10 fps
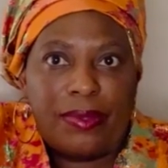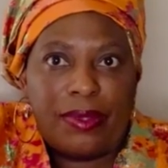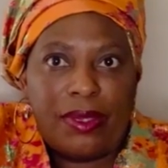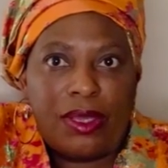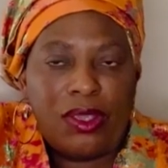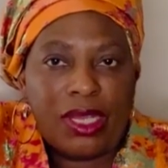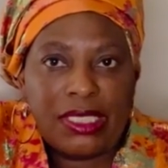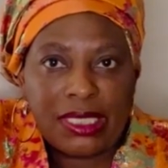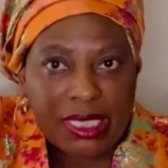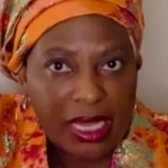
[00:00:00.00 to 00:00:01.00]
you are
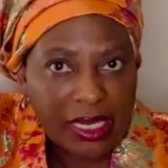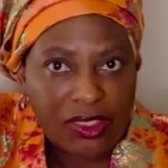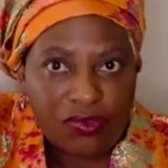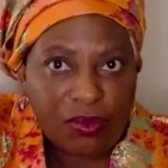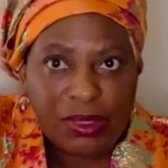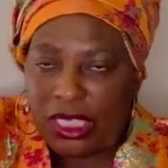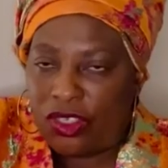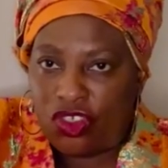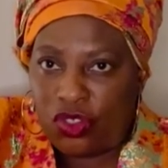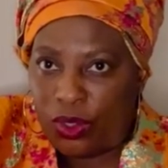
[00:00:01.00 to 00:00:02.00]
discouraged from
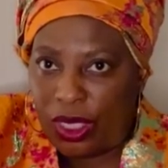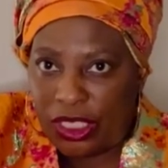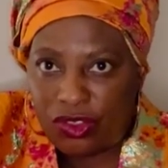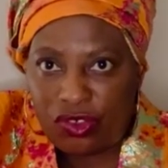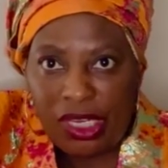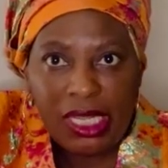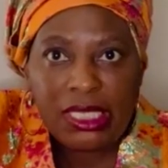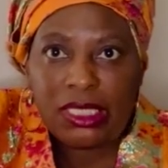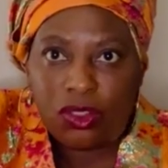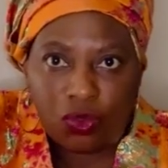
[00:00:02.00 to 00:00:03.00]
taking sugary
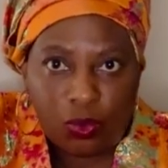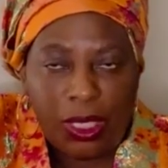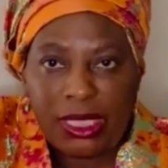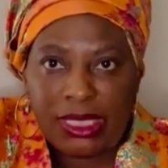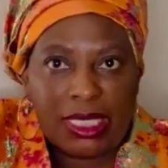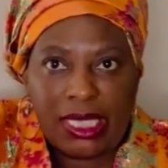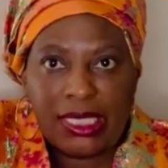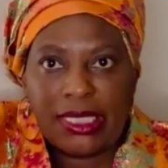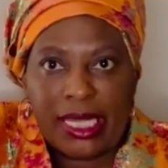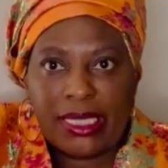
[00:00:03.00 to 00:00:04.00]
drinks, sweets, and
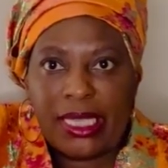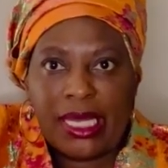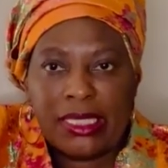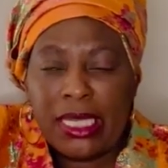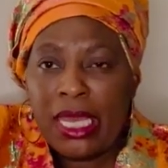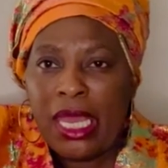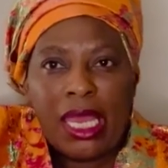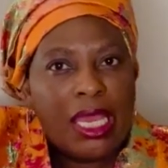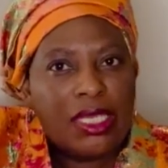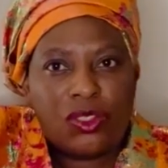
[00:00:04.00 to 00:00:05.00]
things like that.
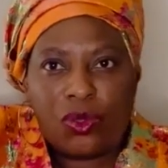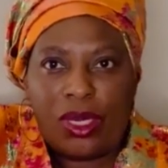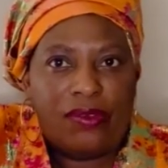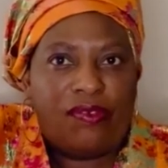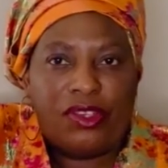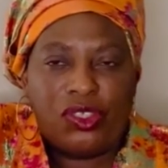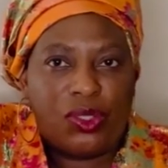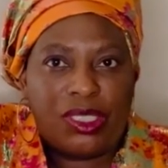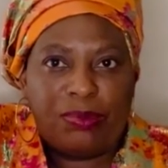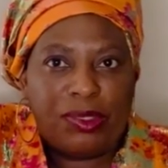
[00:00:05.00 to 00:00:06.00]
it's only for a
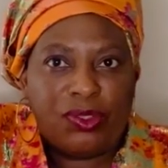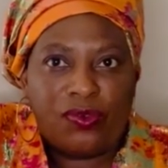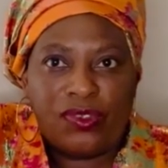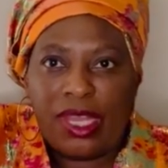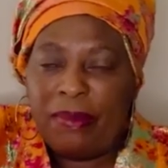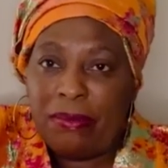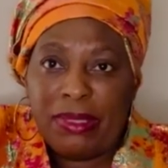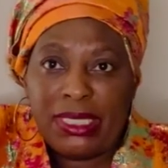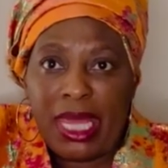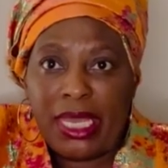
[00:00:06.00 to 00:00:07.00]
short space of time. And
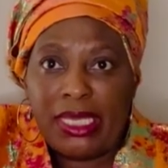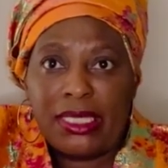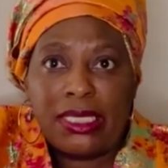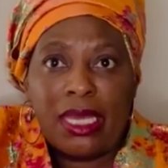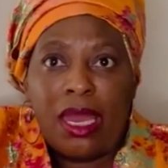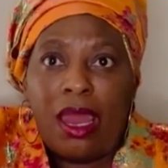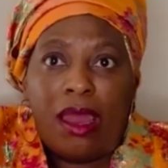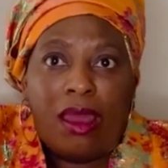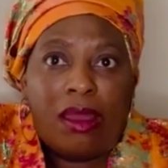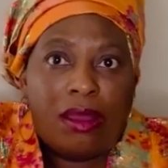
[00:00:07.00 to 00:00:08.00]
besides,
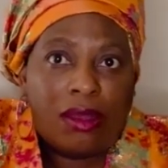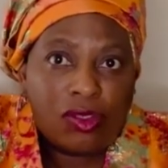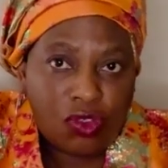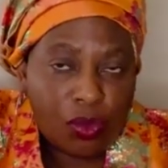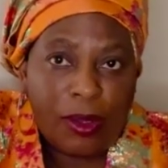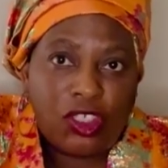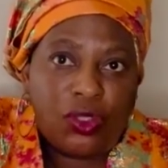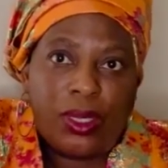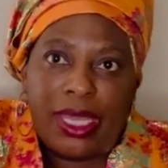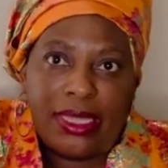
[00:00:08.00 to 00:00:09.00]
too much
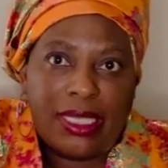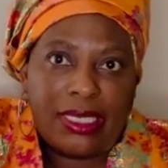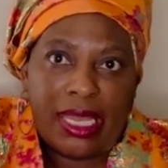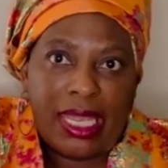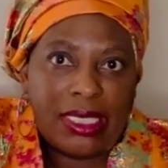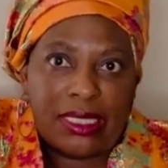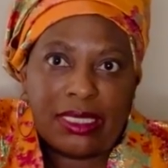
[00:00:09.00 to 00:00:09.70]
sugar in the diet